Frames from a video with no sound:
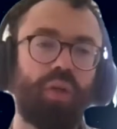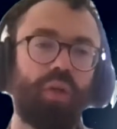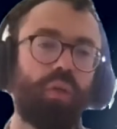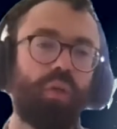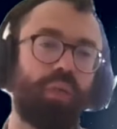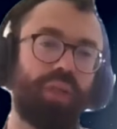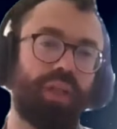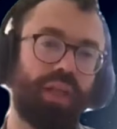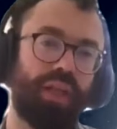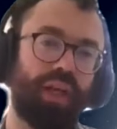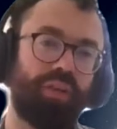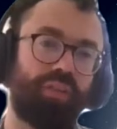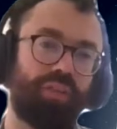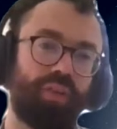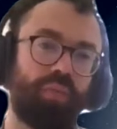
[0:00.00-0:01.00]
We then
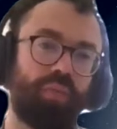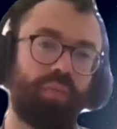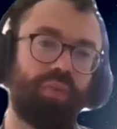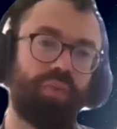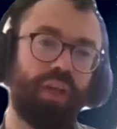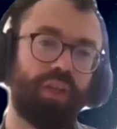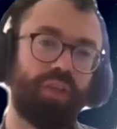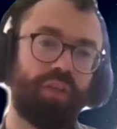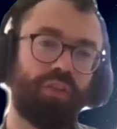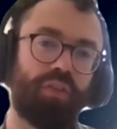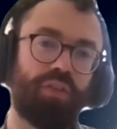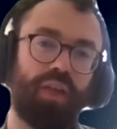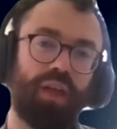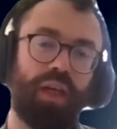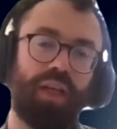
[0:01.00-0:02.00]
have some
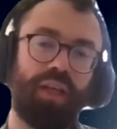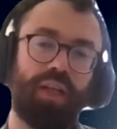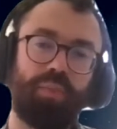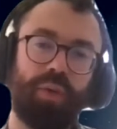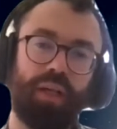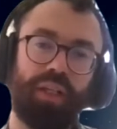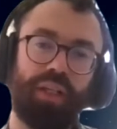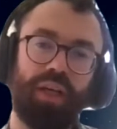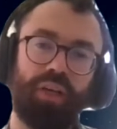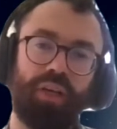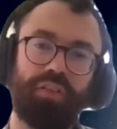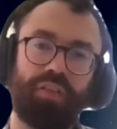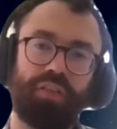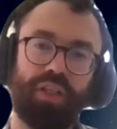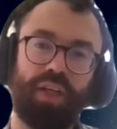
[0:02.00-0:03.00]
sessions led by
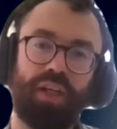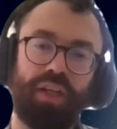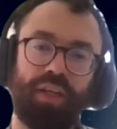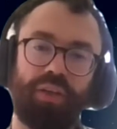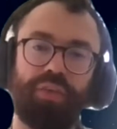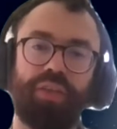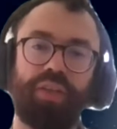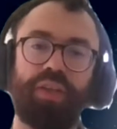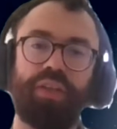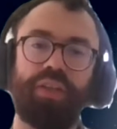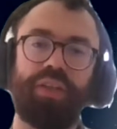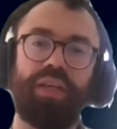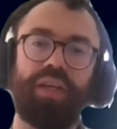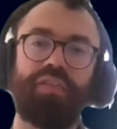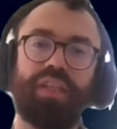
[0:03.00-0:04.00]
Gus and Ty on the
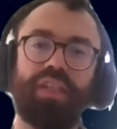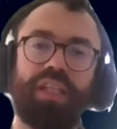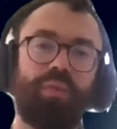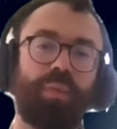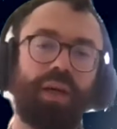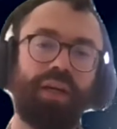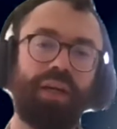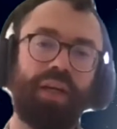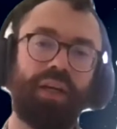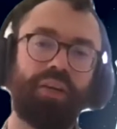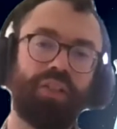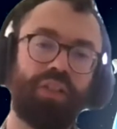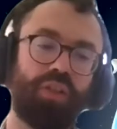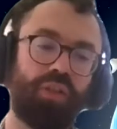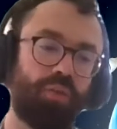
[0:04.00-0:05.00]
dev team about how
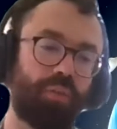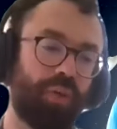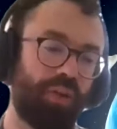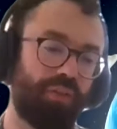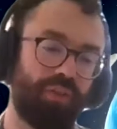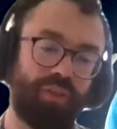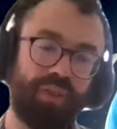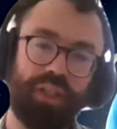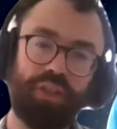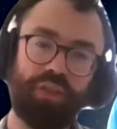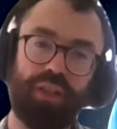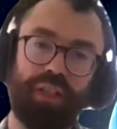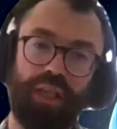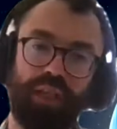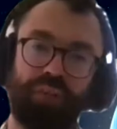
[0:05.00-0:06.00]
to use personal
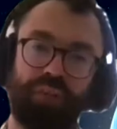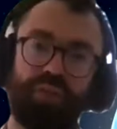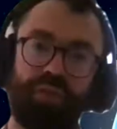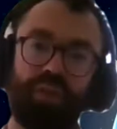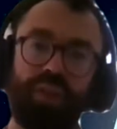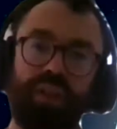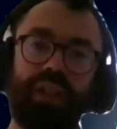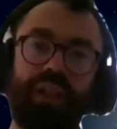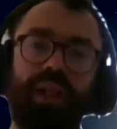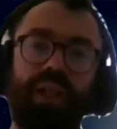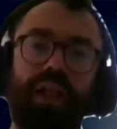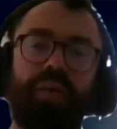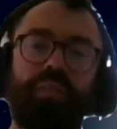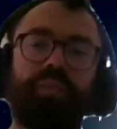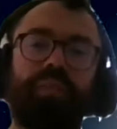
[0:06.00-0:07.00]
data accounts for the
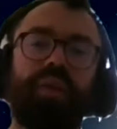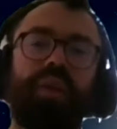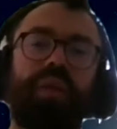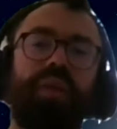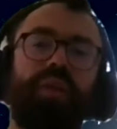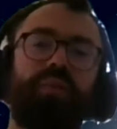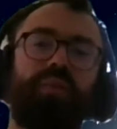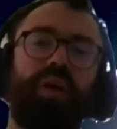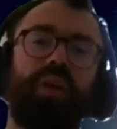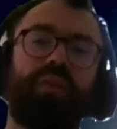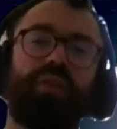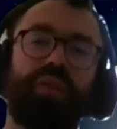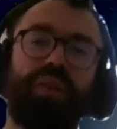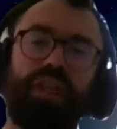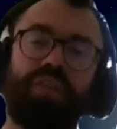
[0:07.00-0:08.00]

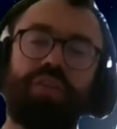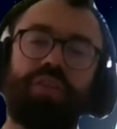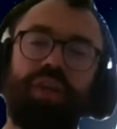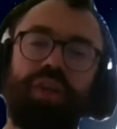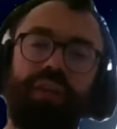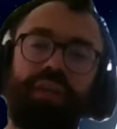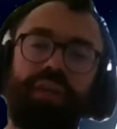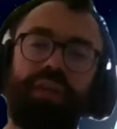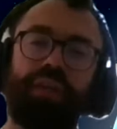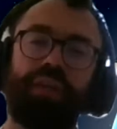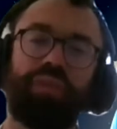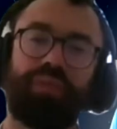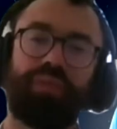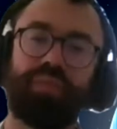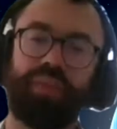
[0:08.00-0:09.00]
personal data side of
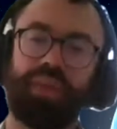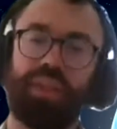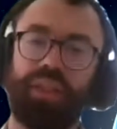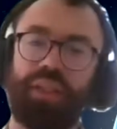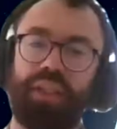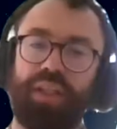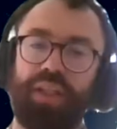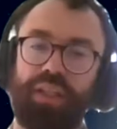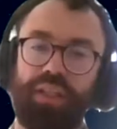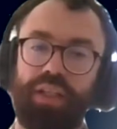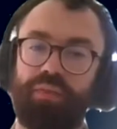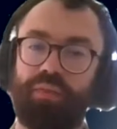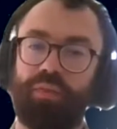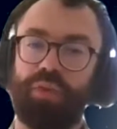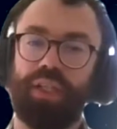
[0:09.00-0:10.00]
things. And yeah,
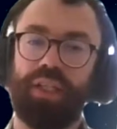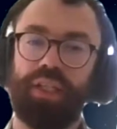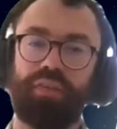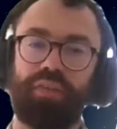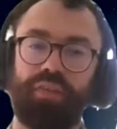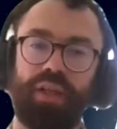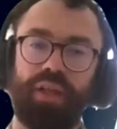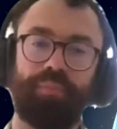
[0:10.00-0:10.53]
we'll take it from there.